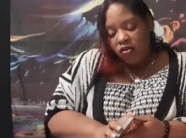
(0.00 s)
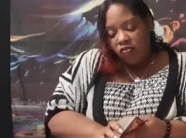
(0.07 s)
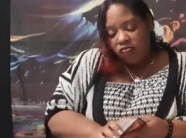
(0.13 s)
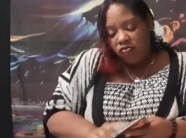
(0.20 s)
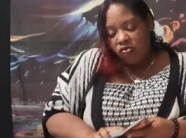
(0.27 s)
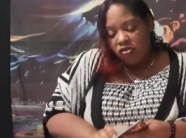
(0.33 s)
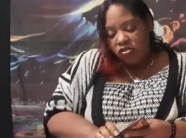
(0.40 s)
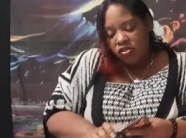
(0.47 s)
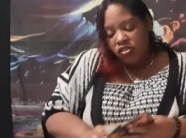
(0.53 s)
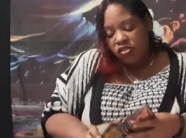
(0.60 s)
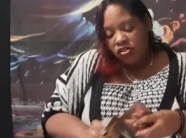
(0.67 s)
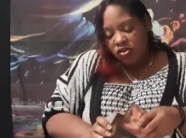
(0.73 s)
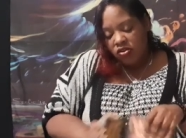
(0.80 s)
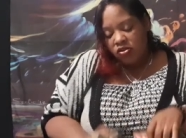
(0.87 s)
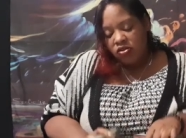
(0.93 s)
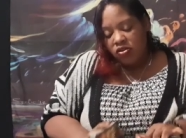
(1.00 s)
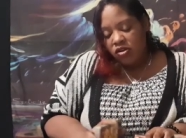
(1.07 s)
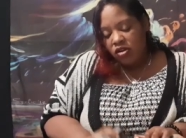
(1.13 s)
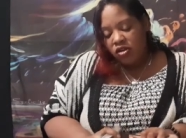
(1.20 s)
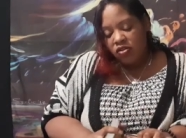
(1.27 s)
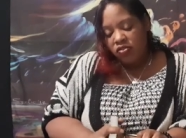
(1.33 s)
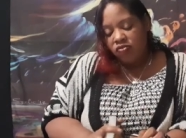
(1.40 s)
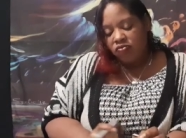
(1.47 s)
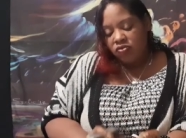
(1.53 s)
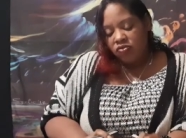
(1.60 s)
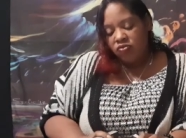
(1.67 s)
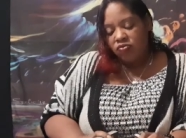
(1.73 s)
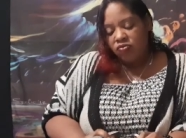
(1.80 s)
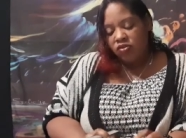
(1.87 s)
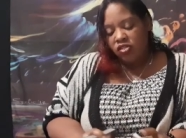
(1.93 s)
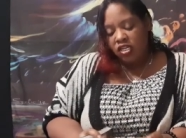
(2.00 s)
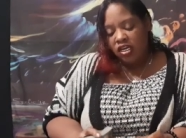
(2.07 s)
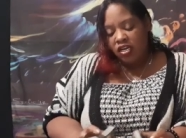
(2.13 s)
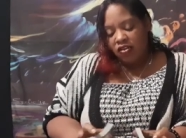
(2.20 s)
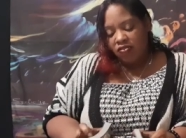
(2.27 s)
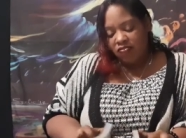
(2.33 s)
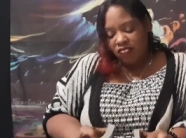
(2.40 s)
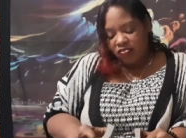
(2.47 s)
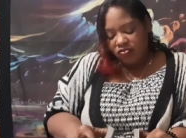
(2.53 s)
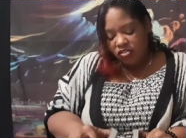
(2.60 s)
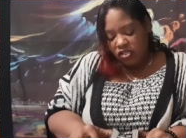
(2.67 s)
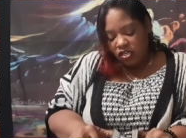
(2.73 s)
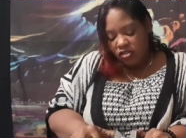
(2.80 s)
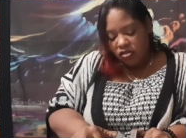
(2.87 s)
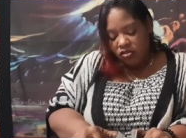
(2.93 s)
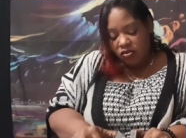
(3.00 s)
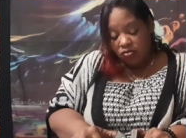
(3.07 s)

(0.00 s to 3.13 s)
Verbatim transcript: for the 3rd through the 15th.